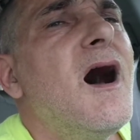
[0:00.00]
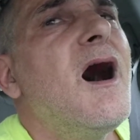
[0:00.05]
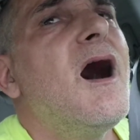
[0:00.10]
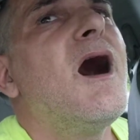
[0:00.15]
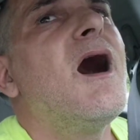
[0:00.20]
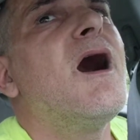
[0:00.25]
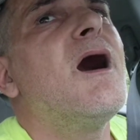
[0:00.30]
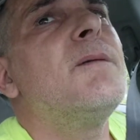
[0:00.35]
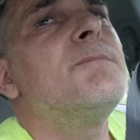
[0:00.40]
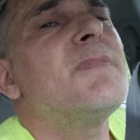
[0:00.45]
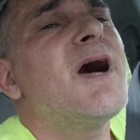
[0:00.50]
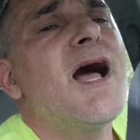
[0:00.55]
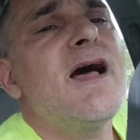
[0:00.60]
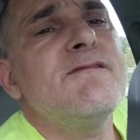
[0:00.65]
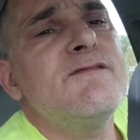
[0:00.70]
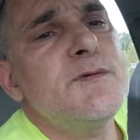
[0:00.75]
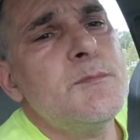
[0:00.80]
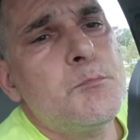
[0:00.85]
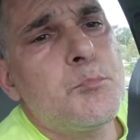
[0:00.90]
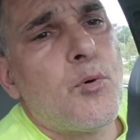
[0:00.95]
Um,
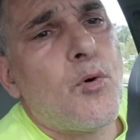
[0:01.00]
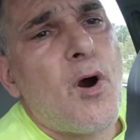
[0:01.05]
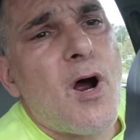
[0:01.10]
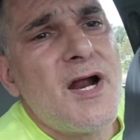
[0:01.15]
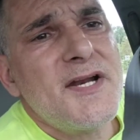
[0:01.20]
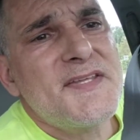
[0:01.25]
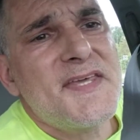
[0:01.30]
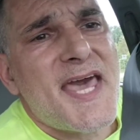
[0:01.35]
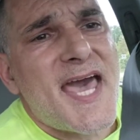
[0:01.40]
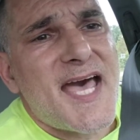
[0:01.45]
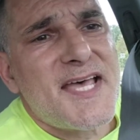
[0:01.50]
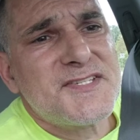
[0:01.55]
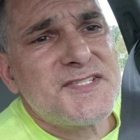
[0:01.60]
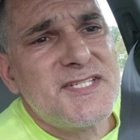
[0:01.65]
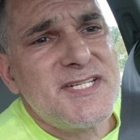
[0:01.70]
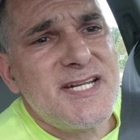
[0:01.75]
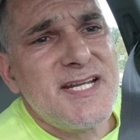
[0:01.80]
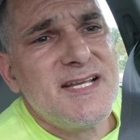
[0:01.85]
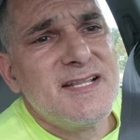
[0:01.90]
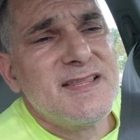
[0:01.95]
haven't
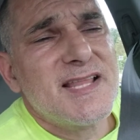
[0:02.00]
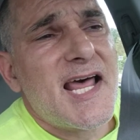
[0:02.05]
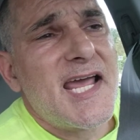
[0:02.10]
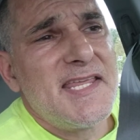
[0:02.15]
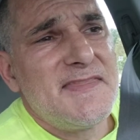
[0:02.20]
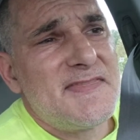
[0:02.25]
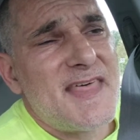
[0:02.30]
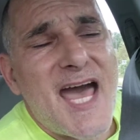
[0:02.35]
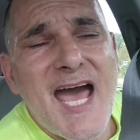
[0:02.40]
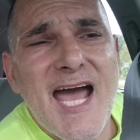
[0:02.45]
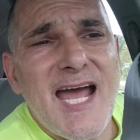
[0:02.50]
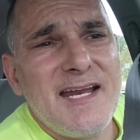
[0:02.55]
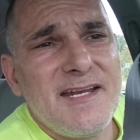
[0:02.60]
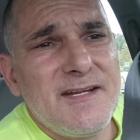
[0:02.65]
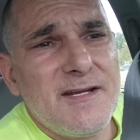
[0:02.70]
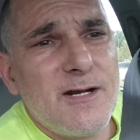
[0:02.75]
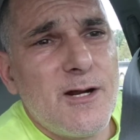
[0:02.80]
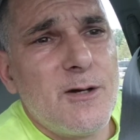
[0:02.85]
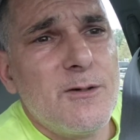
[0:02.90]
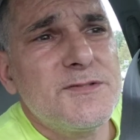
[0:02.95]
broadcasted it like that.
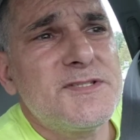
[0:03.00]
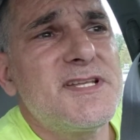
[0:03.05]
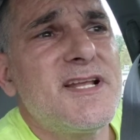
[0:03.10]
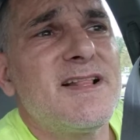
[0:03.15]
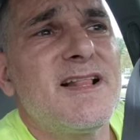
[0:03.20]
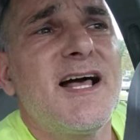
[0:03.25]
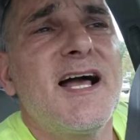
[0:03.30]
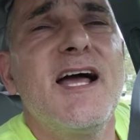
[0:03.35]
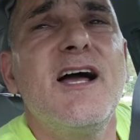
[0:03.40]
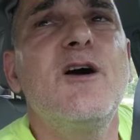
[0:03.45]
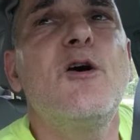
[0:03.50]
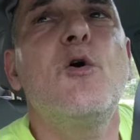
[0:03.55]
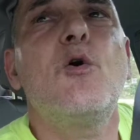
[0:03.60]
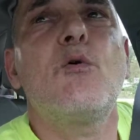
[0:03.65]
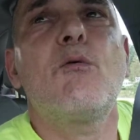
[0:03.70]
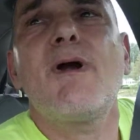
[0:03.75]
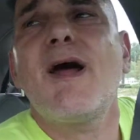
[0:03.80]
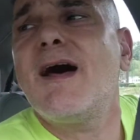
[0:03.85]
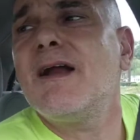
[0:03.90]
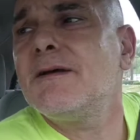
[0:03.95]
You know, it's not like I
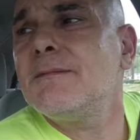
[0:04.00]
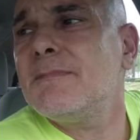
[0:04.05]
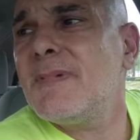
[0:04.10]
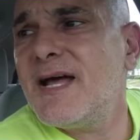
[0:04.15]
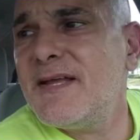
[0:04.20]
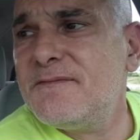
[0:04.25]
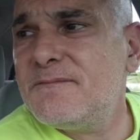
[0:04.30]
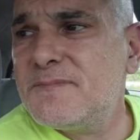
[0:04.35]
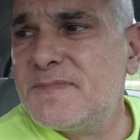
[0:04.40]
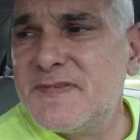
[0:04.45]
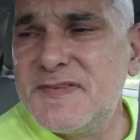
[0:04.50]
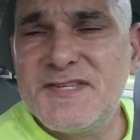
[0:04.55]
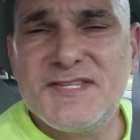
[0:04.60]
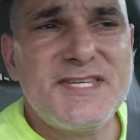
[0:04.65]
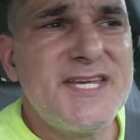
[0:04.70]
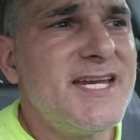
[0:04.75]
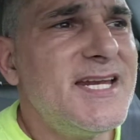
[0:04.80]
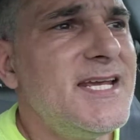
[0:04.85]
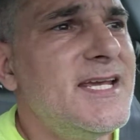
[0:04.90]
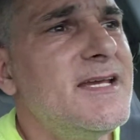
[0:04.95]
go around in my
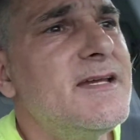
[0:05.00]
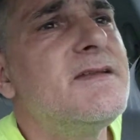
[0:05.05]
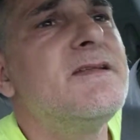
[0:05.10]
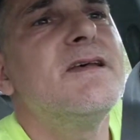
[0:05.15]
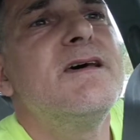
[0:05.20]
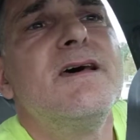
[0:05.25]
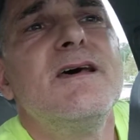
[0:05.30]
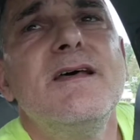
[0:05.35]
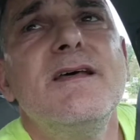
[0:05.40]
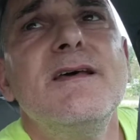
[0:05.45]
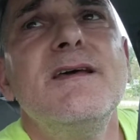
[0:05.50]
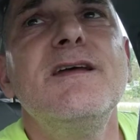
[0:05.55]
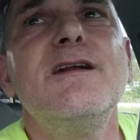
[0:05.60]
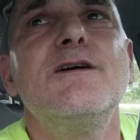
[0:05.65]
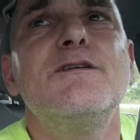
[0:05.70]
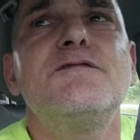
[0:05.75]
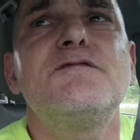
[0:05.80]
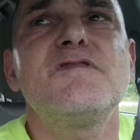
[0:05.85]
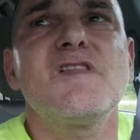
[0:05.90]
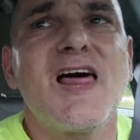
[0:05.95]
city and you
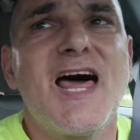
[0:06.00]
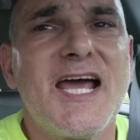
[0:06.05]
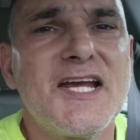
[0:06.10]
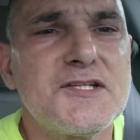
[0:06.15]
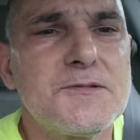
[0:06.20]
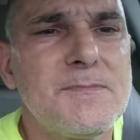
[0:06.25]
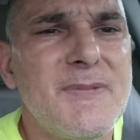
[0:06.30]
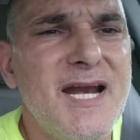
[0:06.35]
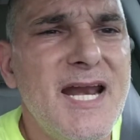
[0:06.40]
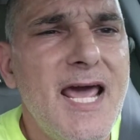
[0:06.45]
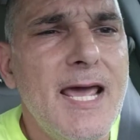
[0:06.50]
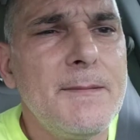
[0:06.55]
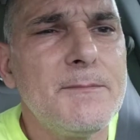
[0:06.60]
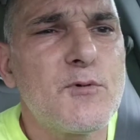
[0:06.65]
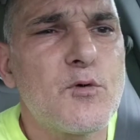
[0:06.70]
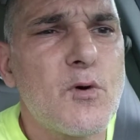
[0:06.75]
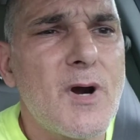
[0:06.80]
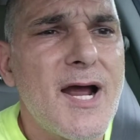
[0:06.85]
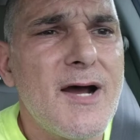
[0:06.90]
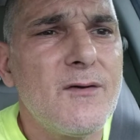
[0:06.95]
know flash my name
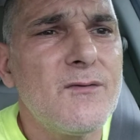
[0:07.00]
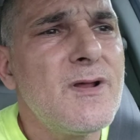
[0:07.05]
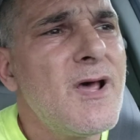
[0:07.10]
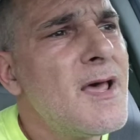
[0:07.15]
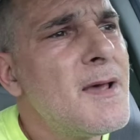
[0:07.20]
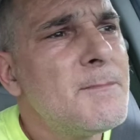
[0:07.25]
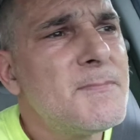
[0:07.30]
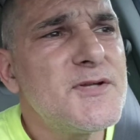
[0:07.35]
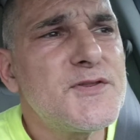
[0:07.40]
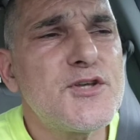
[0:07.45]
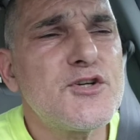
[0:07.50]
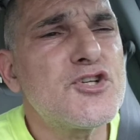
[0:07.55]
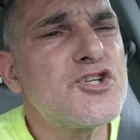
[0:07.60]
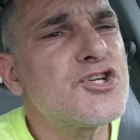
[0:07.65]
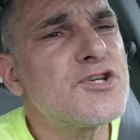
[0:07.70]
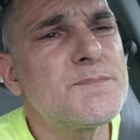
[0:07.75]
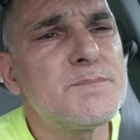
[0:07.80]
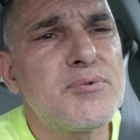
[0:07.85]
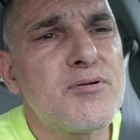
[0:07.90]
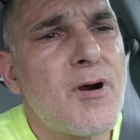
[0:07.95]
around. But
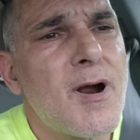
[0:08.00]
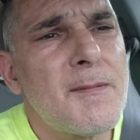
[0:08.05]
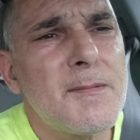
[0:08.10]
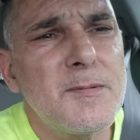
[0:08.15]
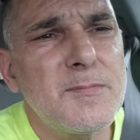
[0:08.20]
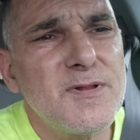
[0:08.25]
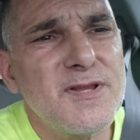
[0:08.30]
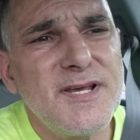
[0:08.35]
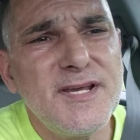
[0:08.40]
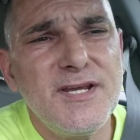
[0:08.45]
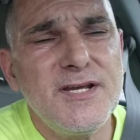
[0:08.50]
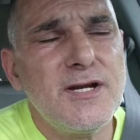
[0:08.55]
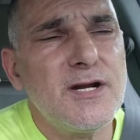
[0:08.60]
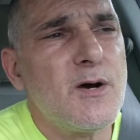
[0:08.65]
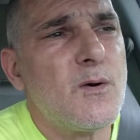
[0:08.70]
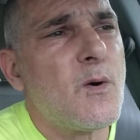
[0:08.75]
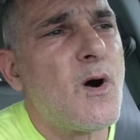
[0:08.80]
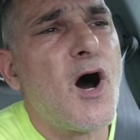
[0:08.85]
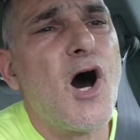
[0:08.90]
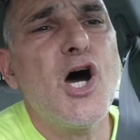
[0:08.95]
there's probably you
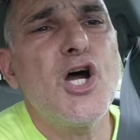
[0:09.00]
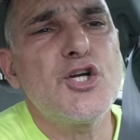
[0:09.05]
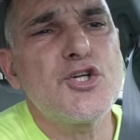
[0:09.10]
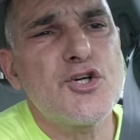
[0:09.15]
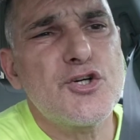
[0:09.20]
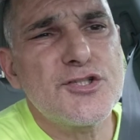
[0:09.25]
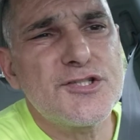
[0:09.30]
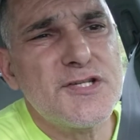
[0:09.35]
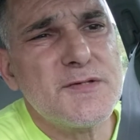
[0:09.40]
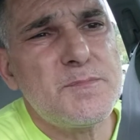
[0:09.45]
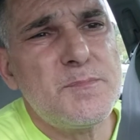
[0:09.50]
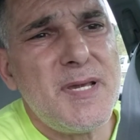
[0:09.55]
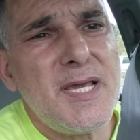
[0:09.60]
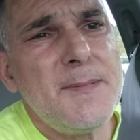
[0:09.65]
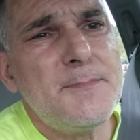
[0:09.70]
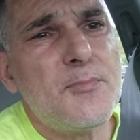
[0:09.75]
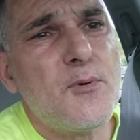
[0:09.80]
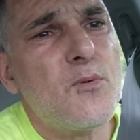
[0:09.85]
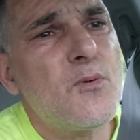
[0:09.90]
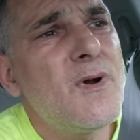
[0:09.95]
know hundreds of
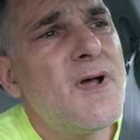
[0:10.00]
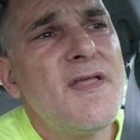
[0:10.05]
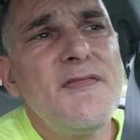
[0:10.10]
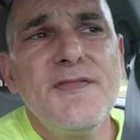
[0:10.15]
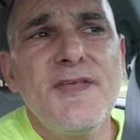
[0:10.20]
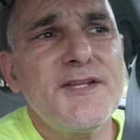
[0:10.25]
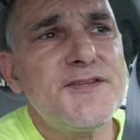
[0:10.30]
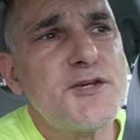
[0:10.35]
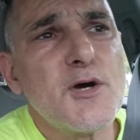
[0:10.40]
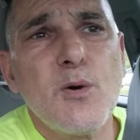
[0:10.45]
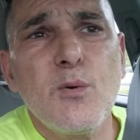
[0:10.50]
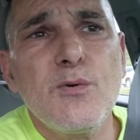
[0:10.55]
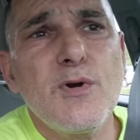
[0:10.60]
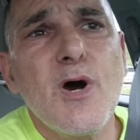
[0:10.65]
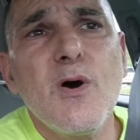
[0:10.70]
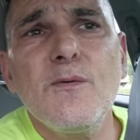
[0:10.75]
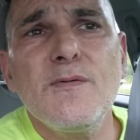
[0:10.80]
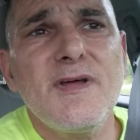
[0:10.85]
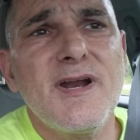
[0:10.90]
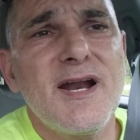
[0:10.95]
people that don't
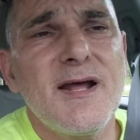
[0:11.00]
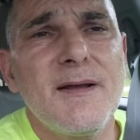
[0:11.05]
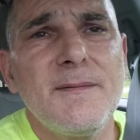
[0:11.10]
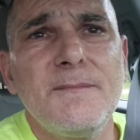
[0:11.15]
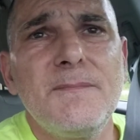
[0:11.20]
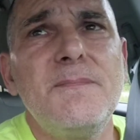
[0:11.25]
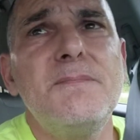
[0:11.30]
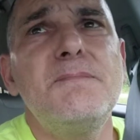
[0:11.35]
know that I